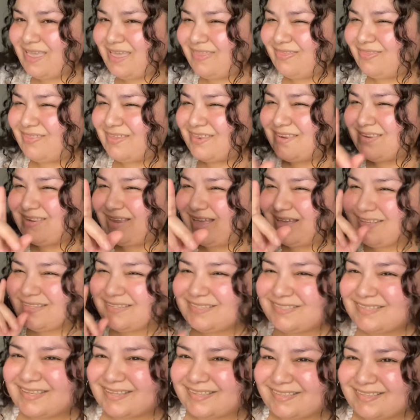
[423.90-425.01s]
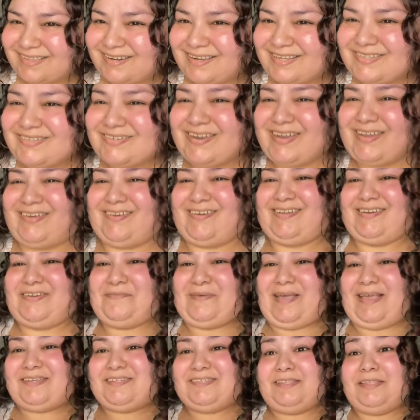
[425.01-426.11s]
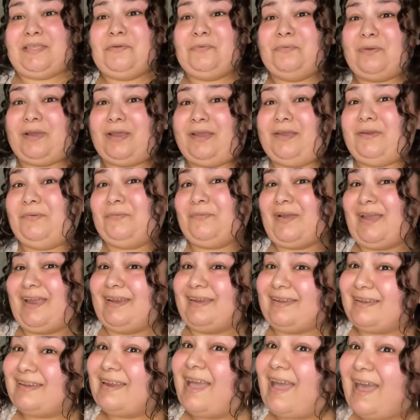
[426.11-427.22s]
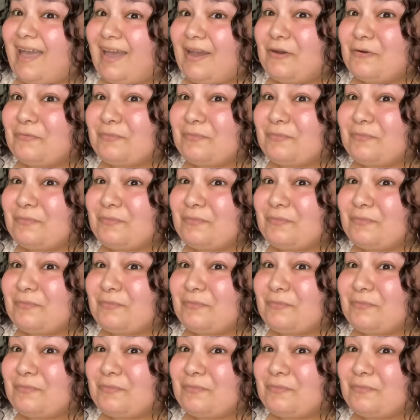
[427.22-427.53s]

the next thing that I tried on I'm actually wearing right now